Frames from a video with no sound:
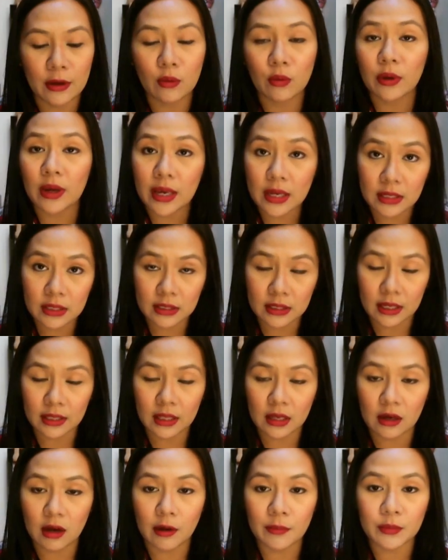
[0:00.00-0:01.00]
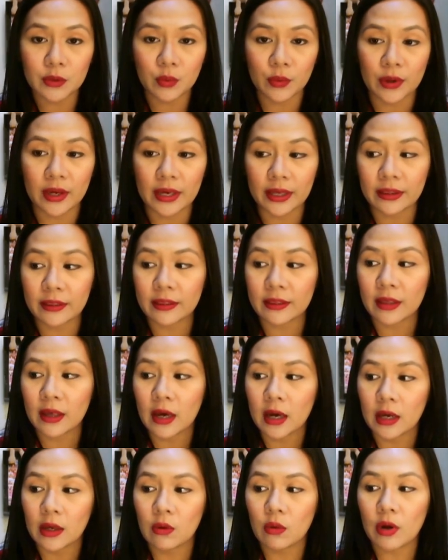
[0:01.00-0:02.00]
yung case that it comes with
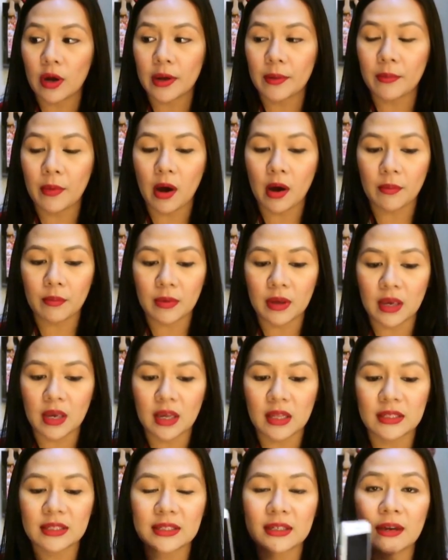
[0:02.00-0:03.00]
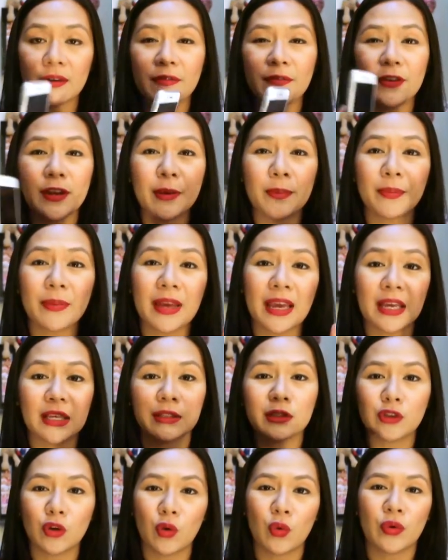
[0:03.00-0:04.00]
yung kay mommy, it's a flip
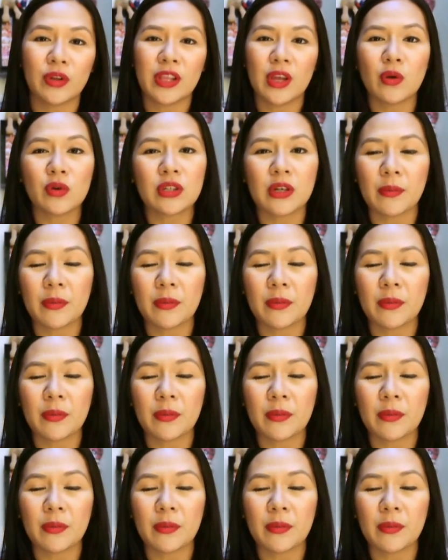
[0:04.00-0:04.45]
case. So, hindi ko siya